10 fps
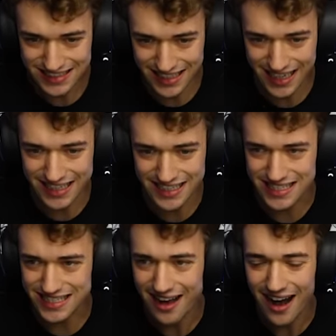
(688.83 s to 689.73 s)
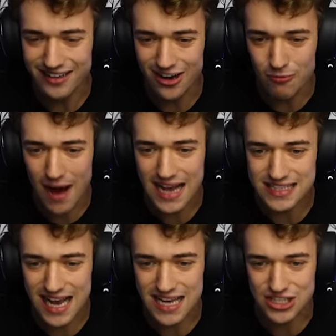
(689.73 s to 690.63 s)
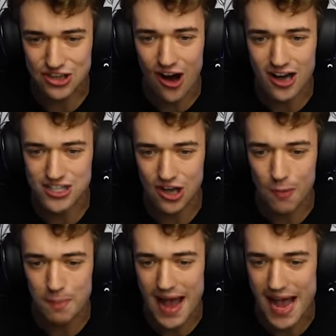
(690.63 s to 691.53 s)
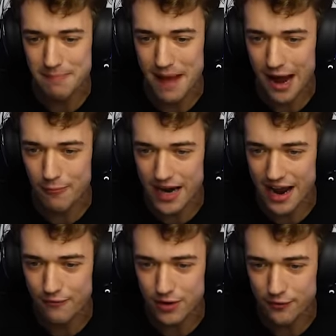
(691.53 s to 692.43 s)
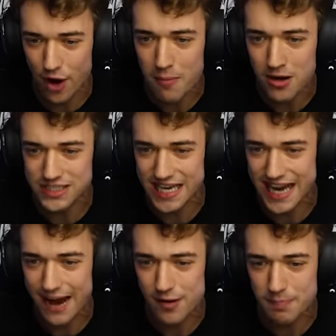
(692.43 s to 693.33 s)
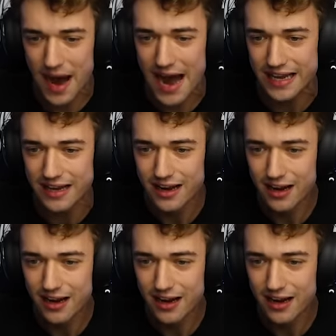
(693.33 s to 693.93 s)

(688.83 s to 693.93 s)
Oh, this is not good. Why is our score so bad, man? We, we've almost hit everybody.